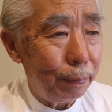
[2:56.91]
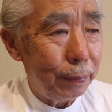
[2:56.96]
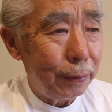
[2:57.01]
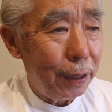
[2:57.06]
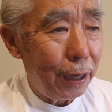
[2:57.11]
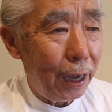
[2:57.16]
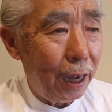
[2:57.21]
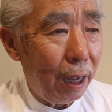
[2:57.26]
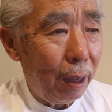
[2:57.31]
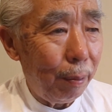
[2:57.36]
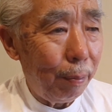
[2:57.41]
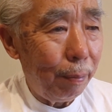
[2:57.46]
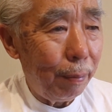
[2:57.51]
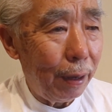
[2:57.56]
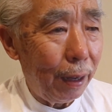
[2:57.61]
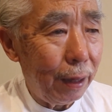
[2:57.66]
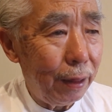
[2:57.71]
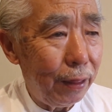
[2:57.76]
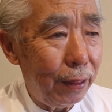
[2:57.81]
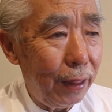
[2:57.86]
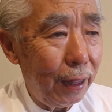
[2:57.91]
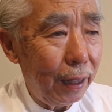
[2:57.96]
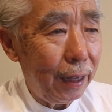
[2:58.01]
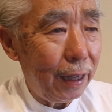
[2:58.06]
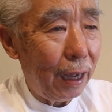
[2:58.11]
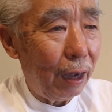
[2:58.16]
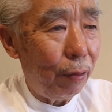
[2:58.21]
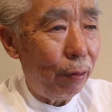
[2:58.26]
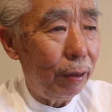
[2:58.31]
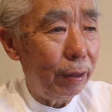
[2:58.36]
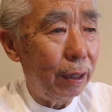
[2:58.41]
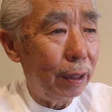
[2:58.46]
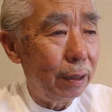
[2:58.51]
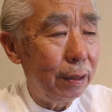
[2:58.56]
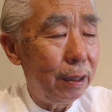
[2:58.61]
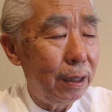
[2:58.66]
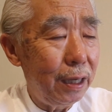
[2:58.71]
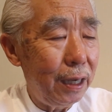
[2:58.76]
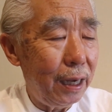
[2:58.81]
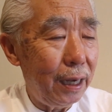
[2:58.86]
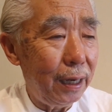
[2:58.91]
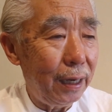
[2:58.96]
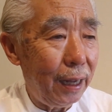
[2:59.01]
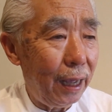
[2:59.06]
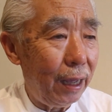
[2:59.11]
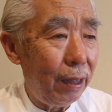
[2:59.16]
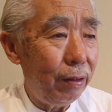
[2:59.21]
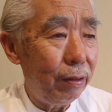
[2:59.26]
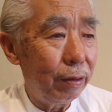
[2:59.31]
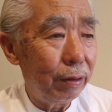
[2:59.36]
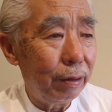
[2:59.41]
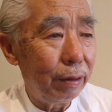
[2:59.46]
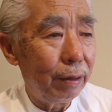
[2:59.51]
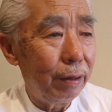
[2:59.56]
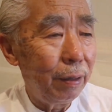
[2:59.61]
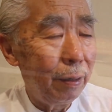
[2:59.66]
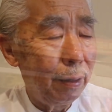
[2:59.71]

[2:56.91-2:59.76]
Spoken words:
time, I think I was a teenager,